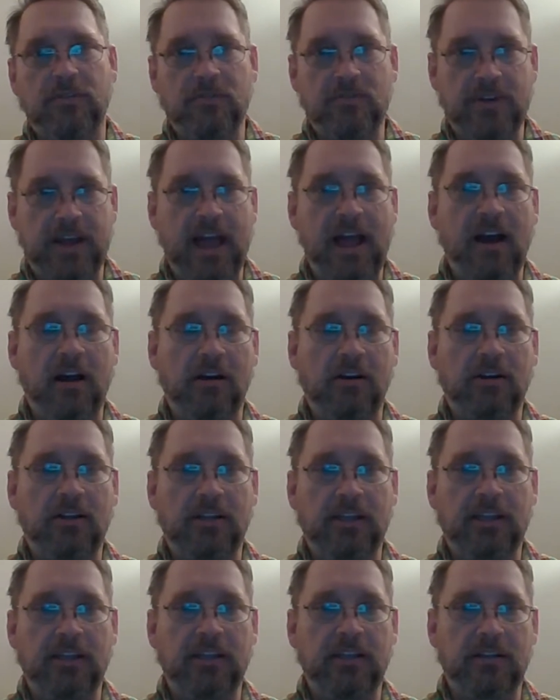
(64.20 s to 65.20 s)
through now
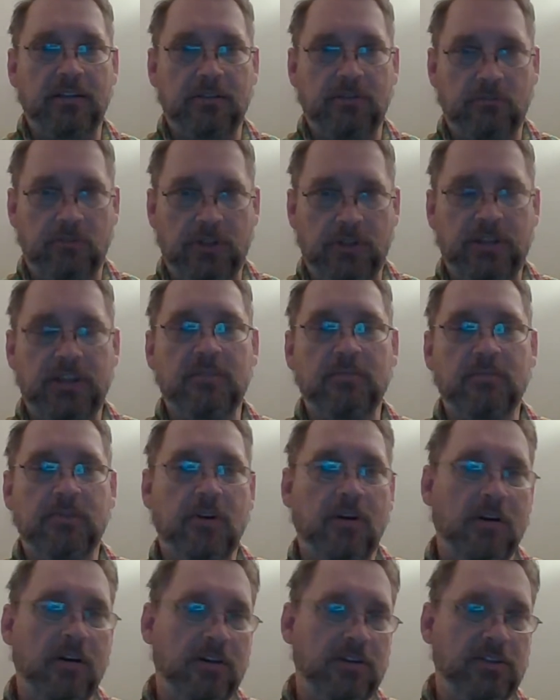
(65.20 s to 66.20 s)
with
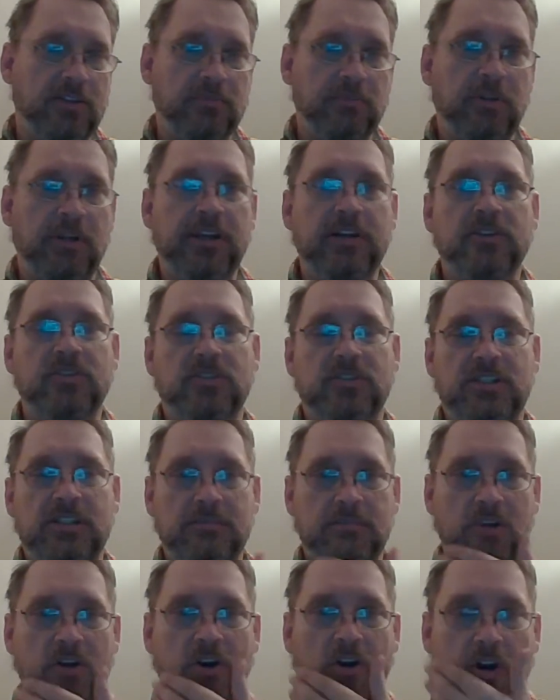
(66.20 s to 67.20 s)
Dimgaard and players in
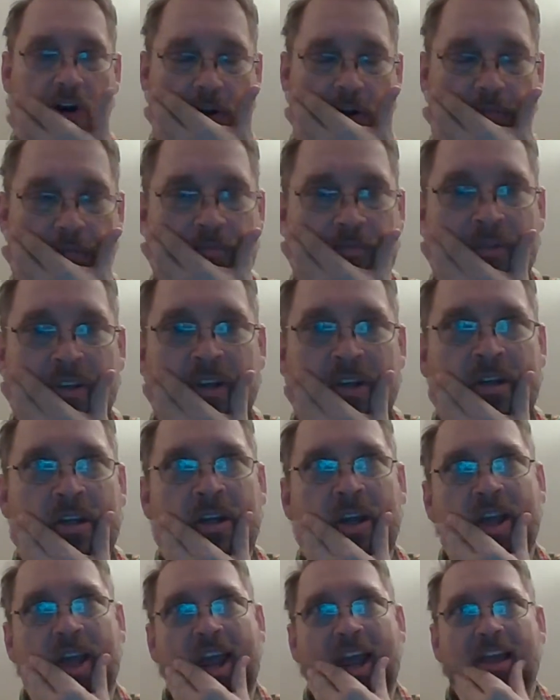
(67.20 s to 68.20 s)
Dimgaard
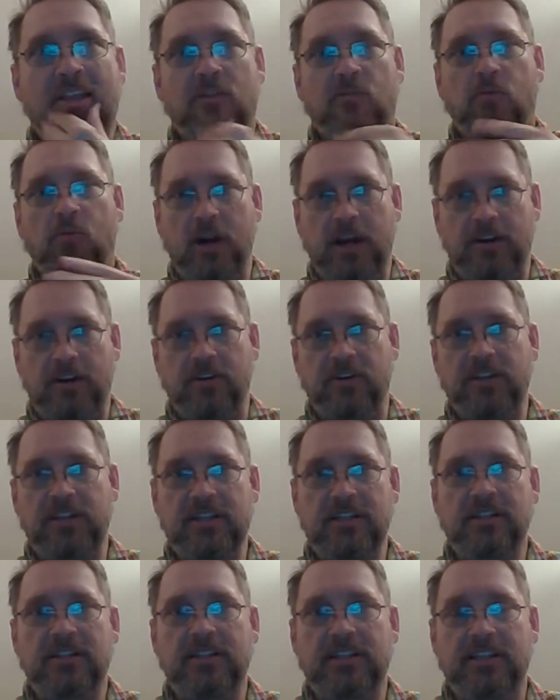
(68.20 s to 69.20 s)
and the wider
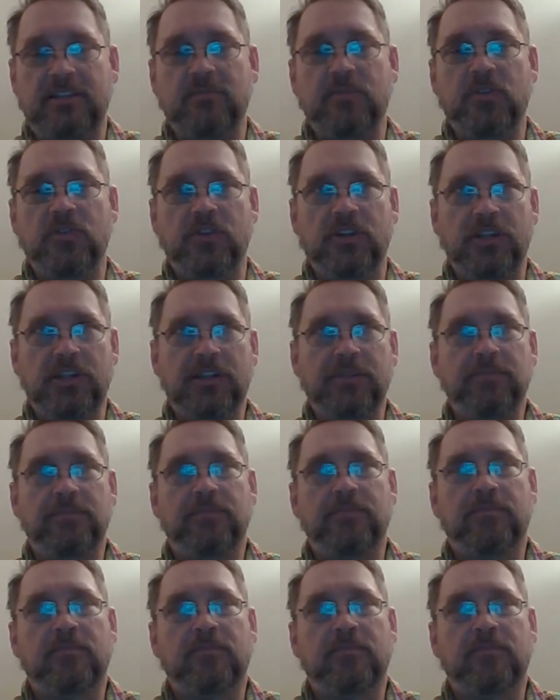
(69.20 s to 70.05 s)
D&D community,